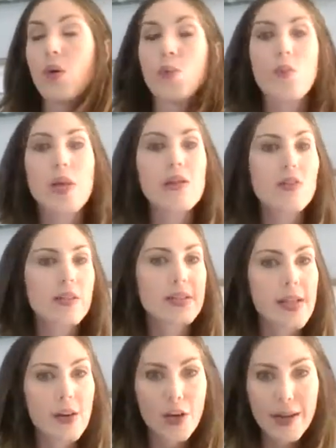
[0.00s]
We looked
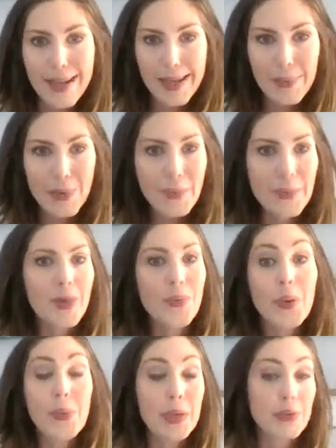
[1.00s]
at our cable bill.
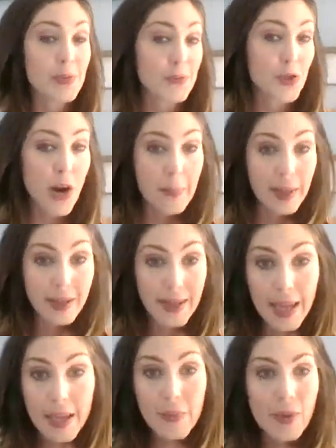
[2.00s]
We wound up dropping
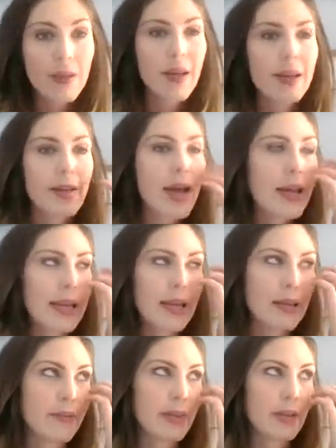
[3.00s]
cable, and I
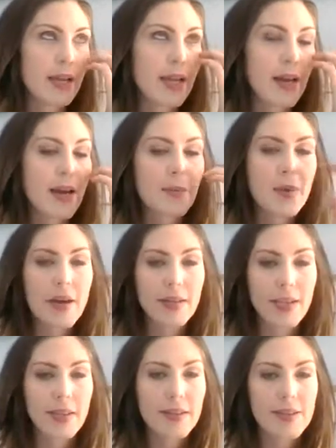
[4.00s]
can't even I'm
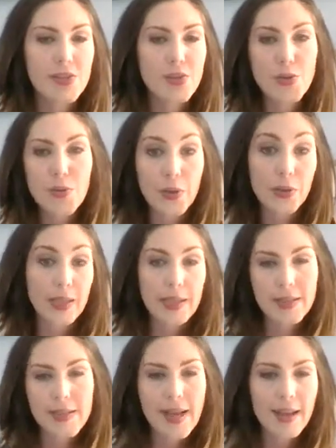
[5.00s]
not this super
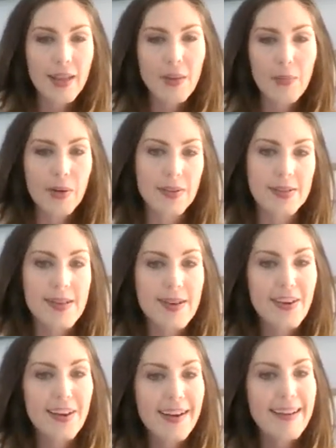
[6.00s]
techie person
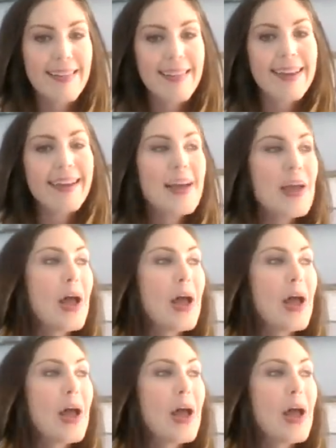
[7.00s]
or anything.